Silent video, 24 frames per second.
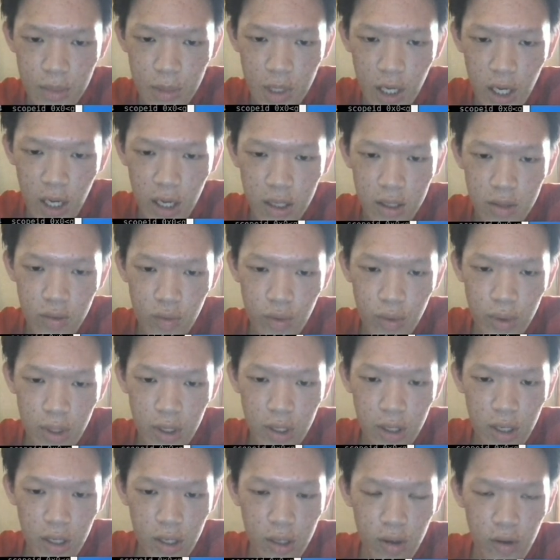and we will
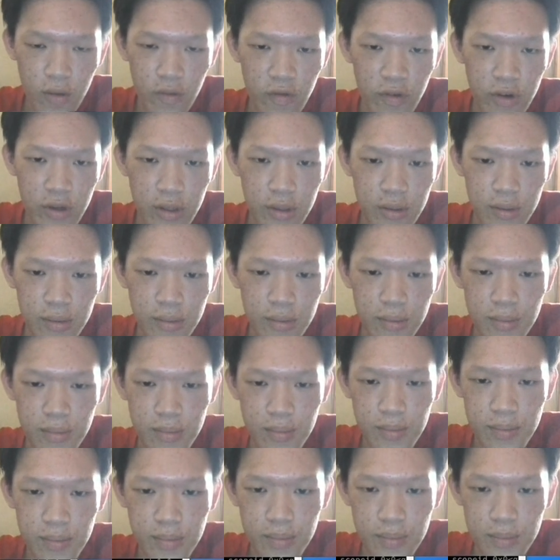click convert.
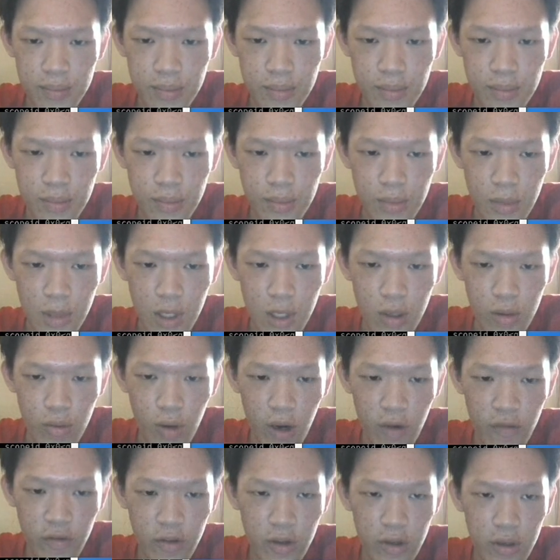
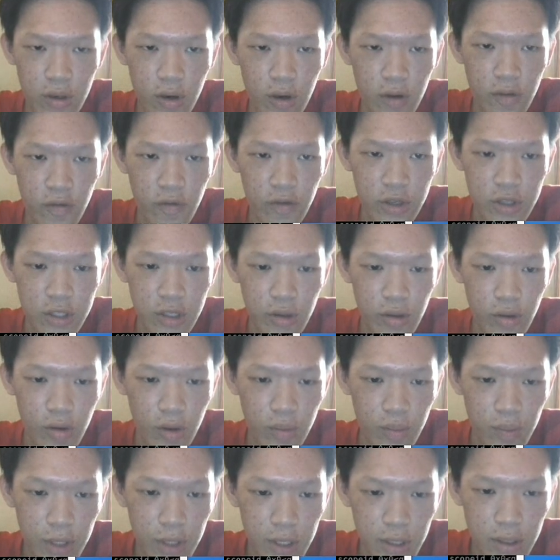After the conversion is
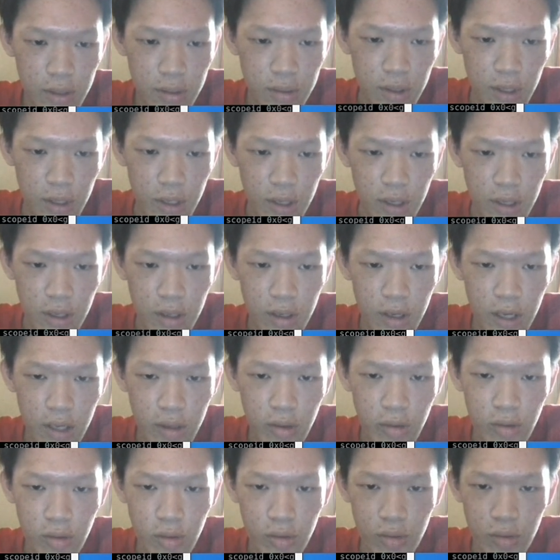complete,
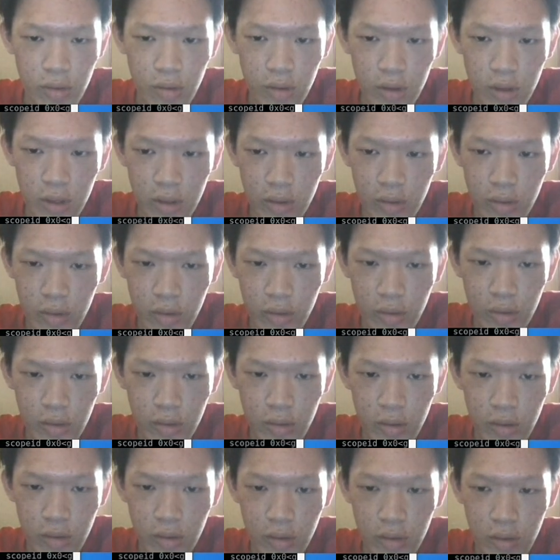let's use
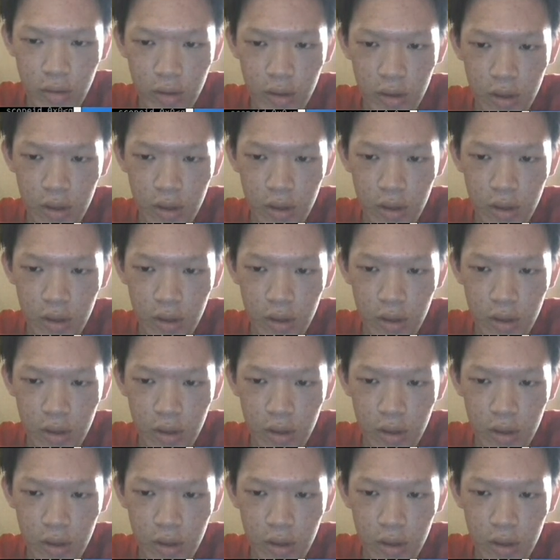this